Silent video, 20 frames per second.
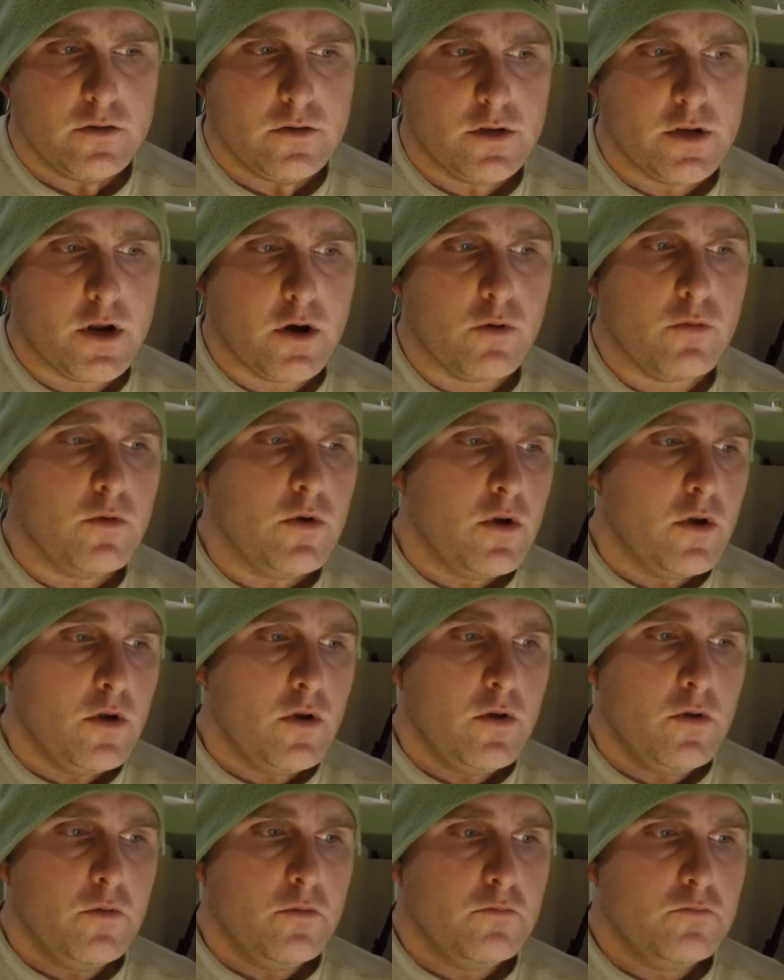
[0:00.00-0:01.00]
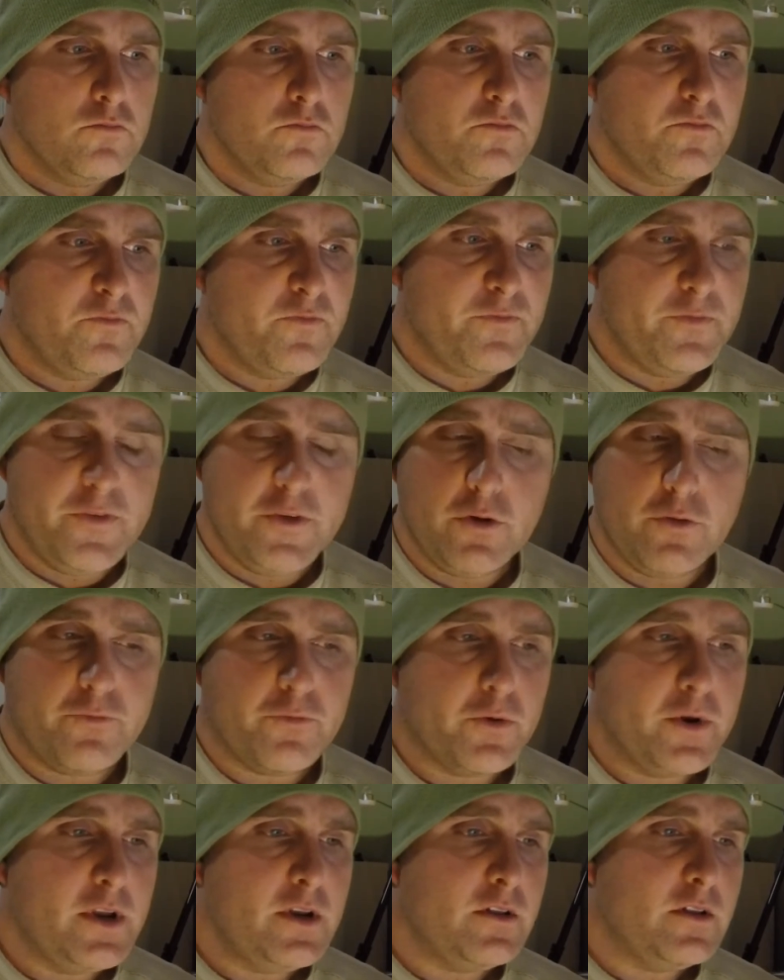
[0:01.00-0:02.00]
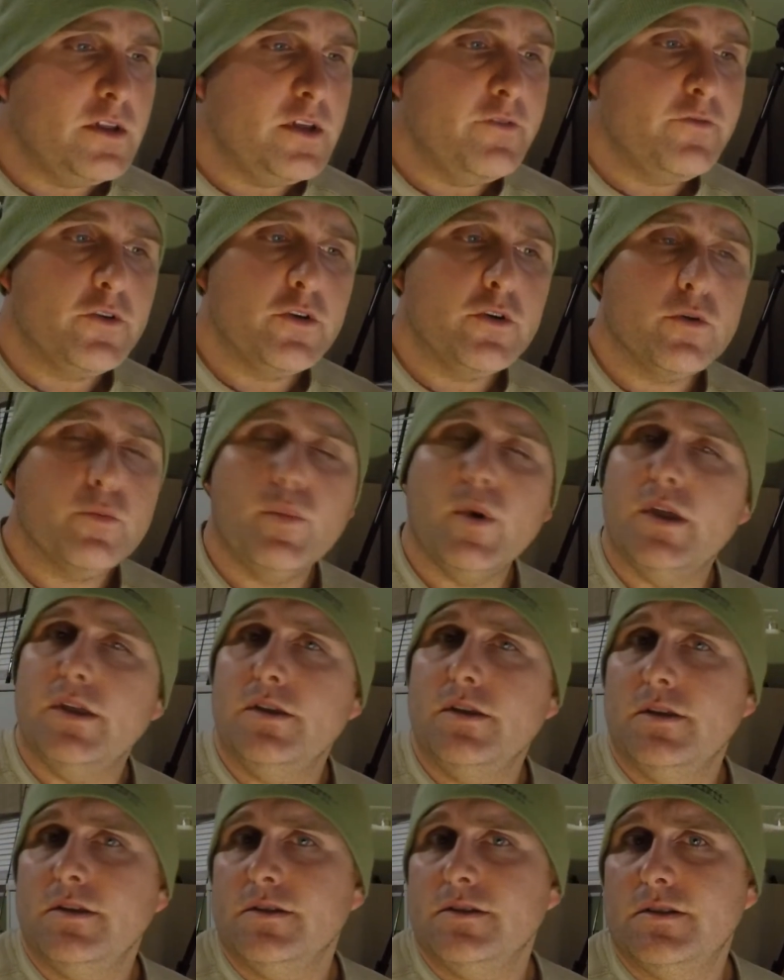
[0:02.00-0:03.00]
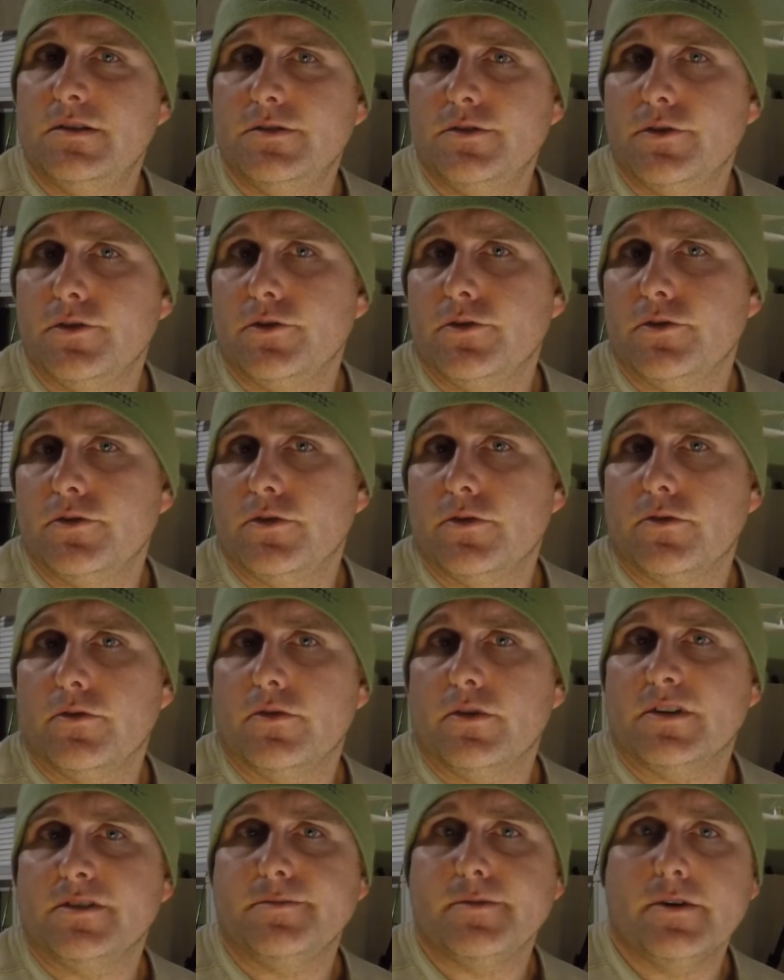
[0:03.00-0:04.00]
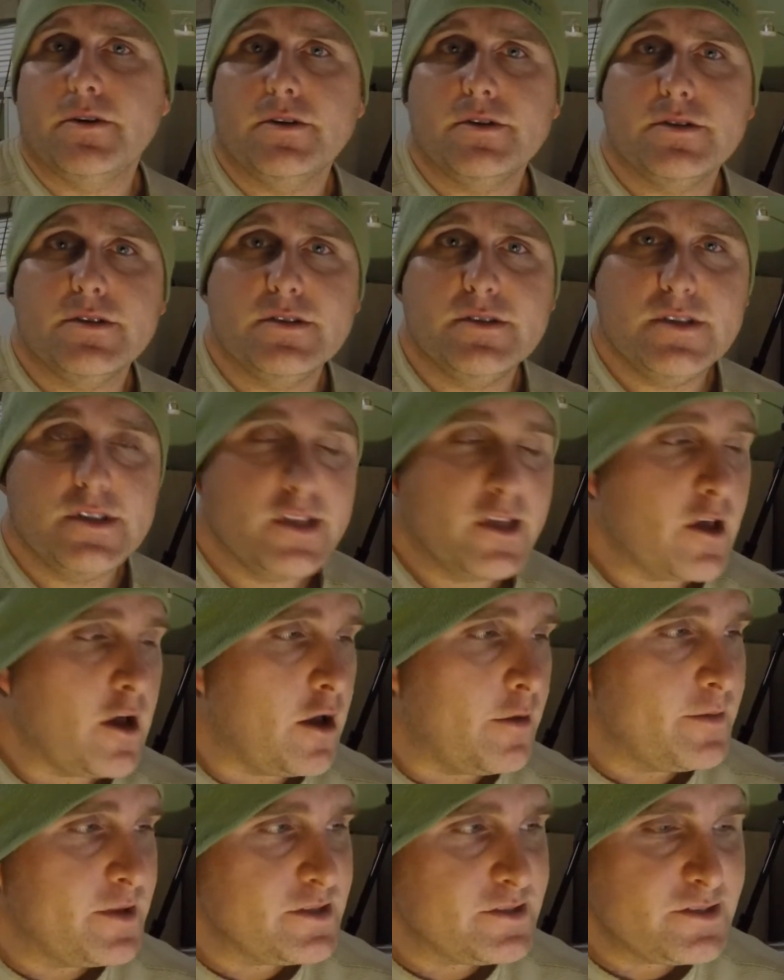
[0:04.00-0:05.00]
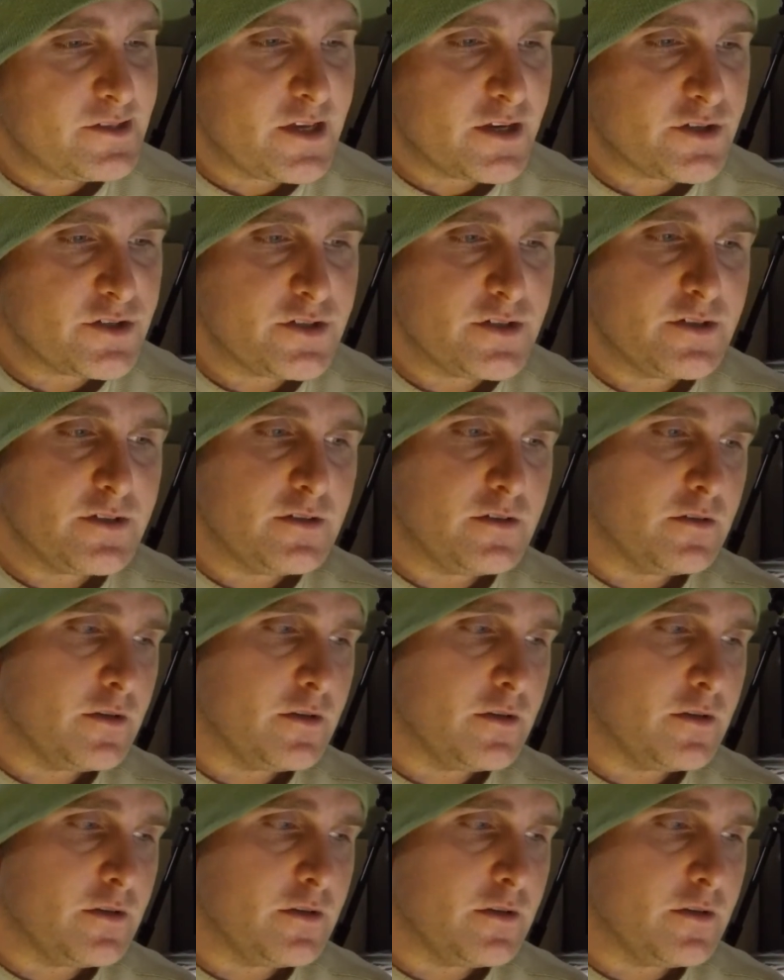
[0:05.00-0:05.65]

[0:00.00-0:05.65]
you know, feel free to leave your opinions, your experiences in the comments section.